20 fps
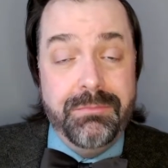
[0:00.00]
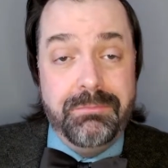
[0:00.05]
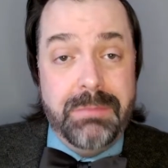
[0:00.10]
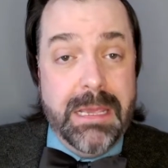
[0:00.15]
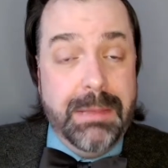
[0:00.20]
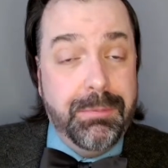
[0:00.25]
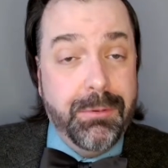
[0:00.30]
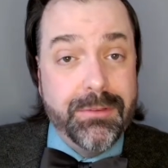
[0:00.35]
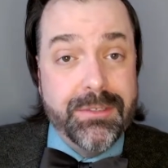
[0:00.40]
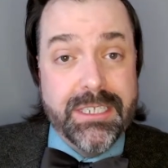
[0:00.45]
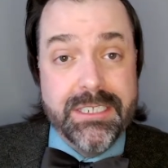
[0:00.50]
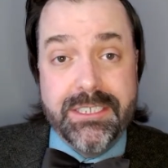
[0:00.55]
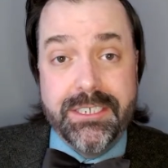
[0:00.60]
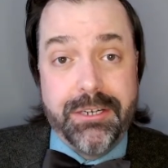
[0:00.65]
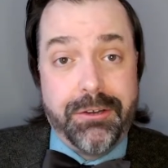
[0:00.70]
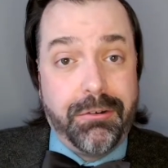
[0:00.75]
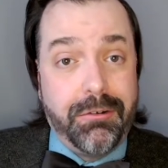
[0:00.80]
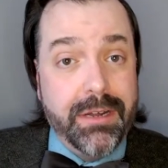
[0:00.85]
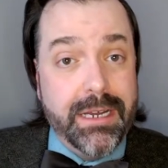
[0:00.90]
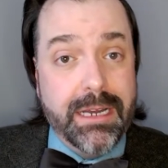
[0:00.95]
people
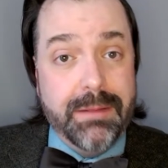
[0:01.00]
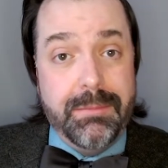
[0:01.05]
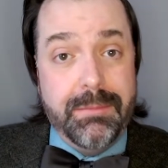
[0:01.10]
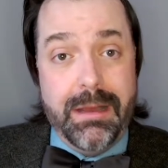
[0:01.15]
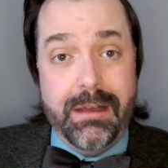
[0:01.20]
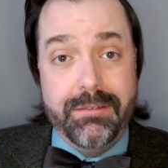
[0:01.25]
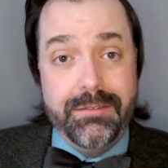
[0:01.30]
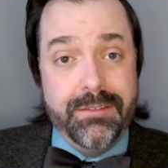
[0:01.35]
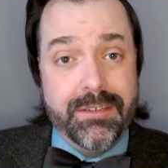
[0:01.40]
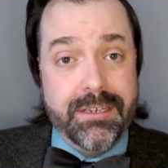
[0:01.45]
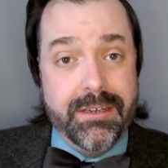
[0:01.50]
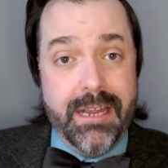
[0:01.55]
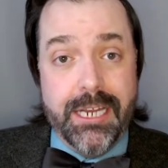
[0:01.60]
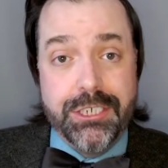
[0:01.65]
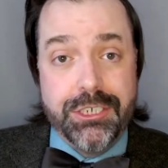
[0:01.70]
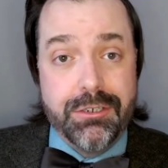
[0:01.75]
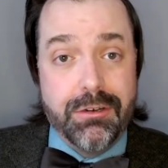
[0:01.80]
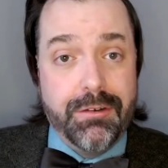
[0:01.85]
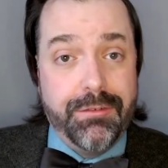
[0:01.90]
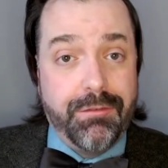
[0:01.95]
disagree about the
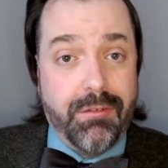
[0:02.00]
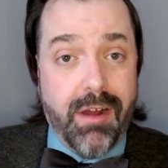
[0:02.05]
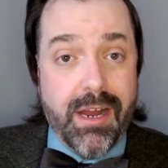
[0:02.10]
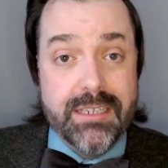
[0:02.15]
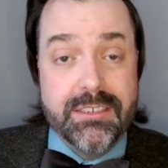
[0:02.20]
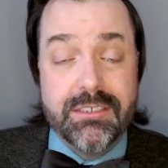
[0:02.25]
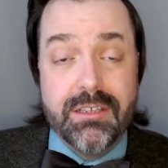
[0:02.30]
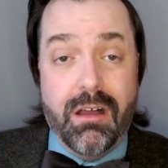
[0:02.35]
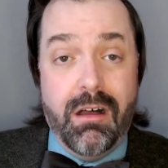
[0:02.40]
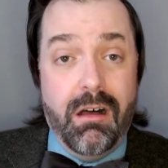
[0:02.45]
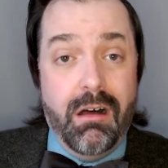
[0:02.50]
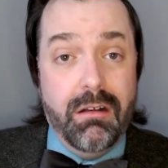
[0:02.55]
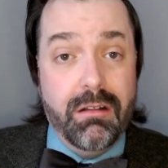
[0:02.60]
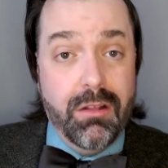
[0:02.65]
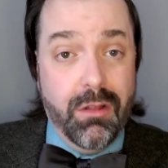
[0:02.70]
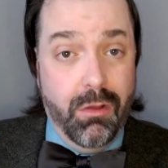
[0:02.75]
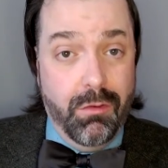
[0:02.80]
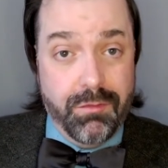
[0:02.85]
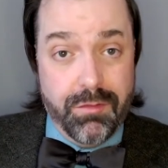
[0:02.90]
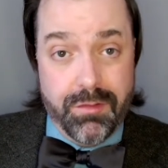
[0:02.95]
nature of rights
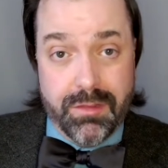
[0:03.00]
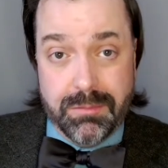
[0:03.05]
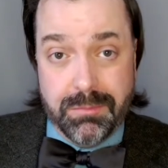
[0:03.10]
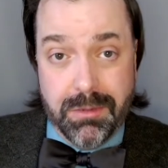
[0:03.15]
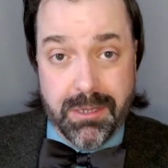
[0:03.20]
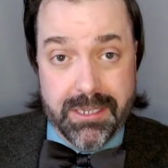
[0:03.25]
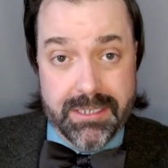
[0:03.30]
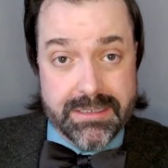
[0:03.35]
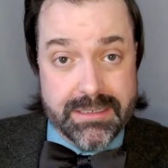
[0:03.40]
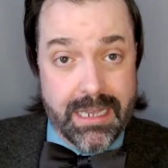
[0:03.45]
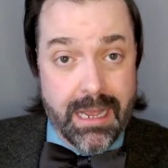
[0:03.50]
all over the place.